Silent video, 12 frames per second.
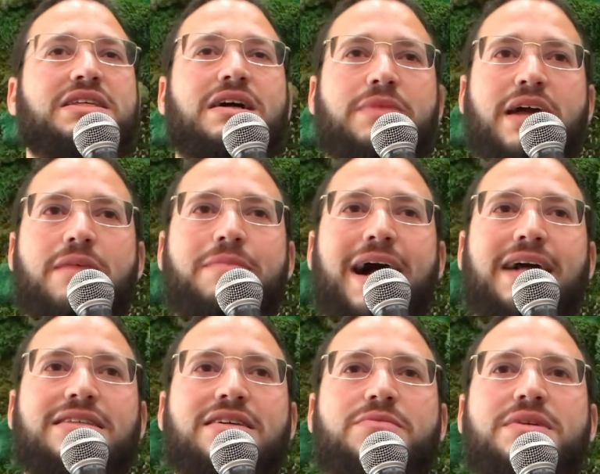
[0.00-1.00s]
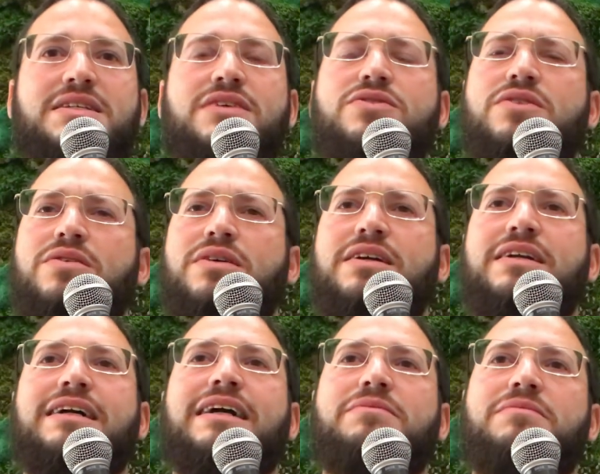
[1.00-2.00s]
By the time they got back to him, he said, you know
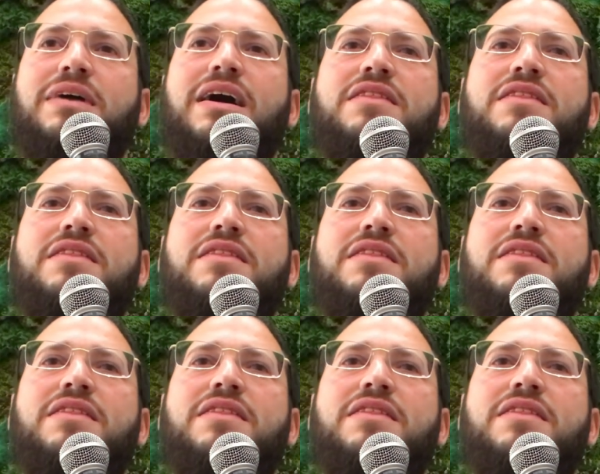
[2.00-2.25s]
what,